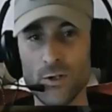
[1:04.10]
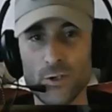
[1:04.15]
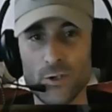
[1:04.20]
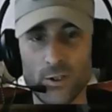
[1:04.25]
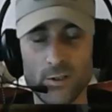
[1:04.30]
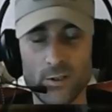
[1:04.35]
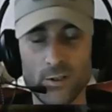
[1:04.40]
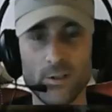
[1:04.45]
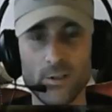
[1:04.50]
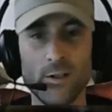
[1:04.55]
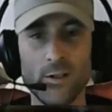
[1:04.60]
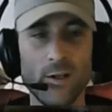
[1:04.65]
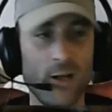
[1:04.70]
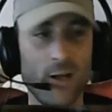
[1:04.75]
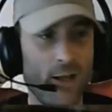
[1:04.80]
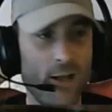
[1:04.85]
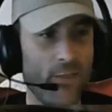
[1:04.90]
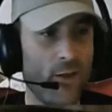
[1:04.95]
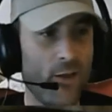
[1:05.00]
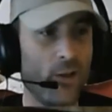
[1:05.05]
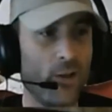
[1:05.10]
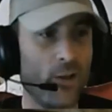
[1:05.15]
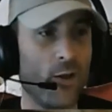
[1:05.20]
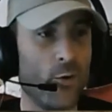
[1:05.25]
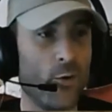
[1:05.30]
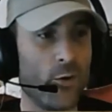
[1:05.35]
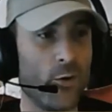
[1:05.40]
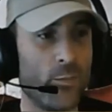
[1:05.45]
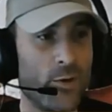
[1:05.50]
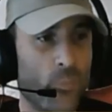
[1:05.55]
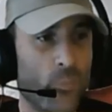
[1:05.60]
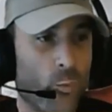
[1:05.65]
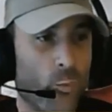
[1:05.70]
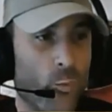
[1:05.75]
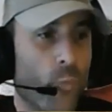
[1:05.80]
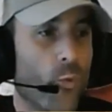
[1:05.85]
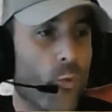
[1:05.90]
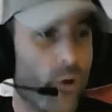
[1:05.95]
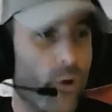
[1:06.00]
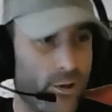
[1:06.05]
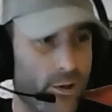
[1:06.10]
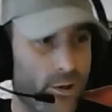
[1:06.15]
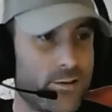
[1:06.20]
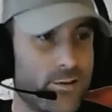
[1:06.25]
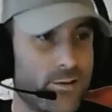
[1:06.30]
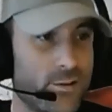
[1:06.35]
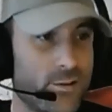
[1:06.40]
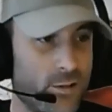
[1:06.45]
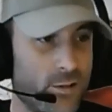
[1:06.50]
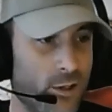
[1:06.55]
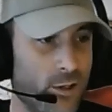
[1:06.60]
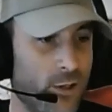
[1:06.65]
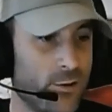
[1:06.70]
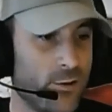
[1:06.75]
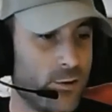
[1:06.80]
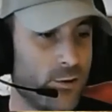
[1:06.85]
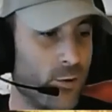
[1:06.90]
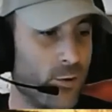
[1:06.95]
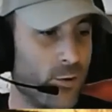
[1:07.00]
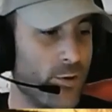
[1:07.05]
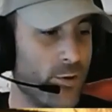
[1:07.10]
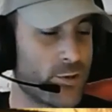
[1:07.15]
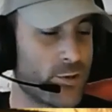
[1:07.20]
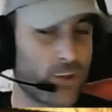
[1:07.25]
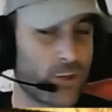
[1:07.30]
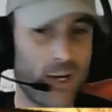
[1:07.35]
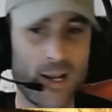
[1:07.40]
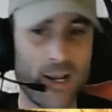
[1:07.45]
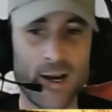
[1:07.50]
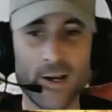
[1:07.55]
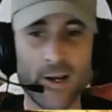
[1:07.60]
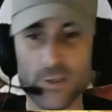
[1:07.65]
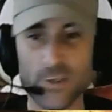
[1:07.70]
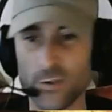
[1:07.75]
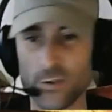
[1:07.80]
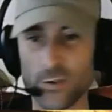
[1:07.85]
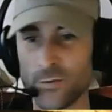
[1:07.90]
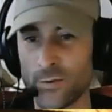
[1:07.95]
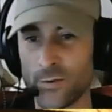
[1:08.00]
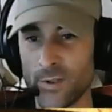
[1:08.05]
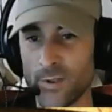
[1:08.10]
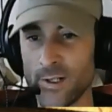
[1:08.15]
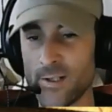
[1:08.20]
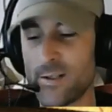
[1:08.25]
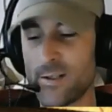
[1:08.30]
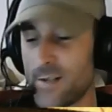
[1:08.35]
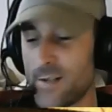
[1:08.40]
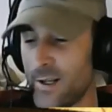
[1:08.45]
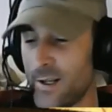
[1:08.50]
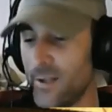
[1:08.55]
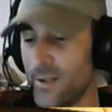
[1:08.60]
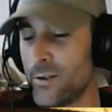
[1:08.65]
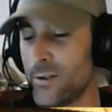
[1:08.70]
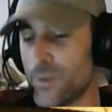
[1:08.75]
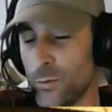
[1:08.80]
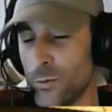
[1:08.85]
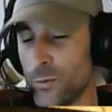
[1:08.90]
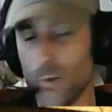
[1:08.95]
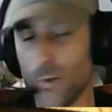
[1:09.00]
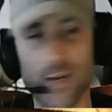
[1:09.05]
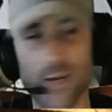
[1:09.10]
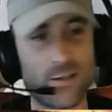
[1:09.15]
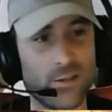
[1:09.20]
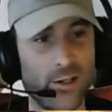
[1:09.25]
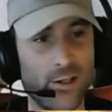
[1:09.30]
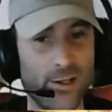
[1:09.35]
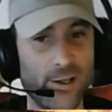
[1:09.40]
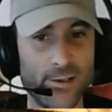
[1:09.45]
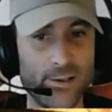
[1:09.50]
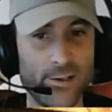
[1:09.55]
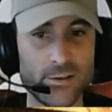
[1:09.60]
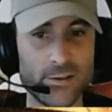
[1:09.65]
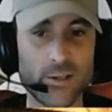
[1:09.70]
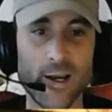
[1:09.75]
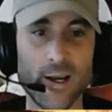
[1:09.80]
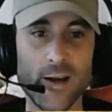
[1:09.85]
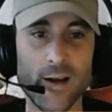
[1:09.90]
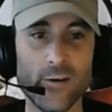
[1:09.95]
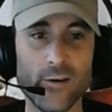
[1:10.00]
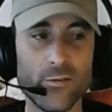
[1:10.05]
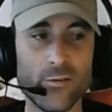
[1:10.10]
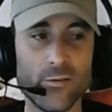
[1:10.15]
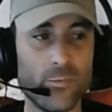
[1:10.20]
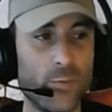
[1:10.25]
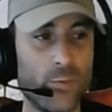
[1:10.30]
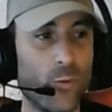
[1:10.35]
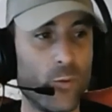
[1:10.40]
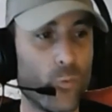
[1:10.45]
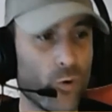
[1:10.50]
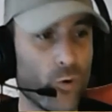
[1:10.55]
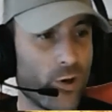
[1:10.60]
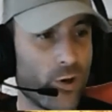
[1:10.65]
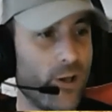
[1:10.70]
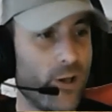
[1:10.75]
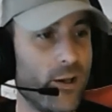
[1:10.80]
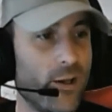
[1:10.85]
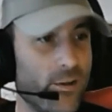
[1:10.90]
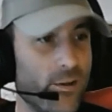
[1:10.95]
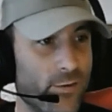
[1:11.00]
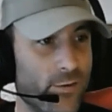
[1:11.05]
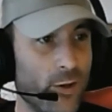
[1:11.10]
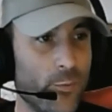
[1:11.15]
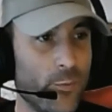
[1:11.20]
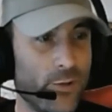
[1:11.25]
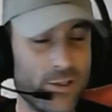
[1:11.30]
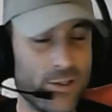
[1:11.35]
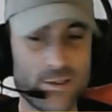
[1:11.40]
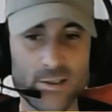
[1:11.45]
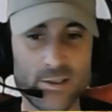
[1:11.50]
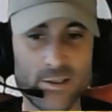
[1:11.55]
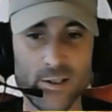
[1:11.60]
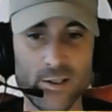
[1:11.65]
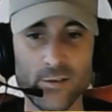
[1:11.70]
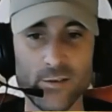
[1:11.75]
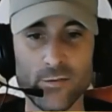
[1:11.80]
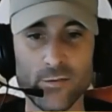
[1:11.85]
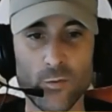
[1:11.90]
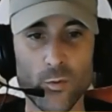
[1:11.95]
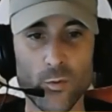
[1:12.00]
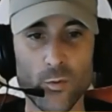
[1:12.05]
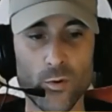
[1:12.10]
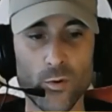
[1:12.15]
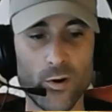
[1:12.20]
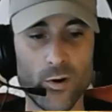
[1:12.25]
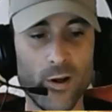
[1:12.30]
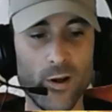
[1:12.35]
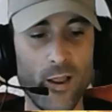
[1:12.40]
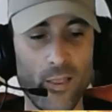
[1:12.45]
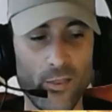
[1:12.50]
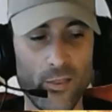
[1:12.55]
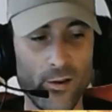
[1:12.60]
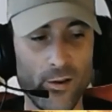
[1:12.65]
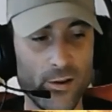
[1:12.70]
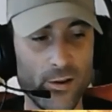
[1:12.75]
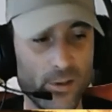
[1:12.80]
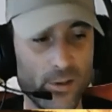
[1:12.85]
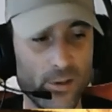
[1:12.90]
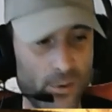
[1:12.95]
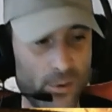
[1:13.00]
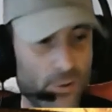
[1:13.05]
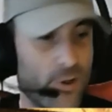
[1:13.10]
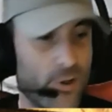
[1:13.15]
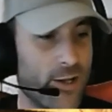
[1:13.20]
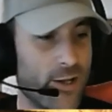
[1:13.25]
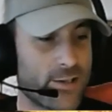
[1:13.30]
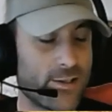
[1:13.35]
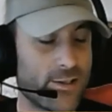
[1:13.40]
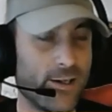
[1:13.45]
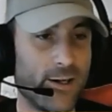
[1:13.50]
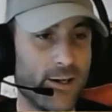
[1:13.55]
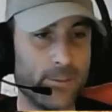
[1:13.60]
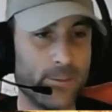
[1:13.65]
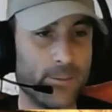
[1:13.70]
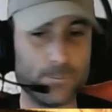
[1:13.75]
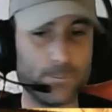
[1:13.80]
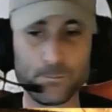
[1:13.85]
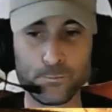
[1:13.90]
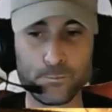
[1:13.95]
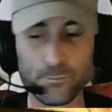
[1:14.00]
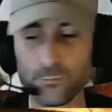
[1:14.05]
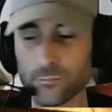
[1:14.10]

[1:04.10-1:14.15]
engine and then load them at once. So these great guys over at Tale of Two Wastelands have been working and developing this thing for the longest time.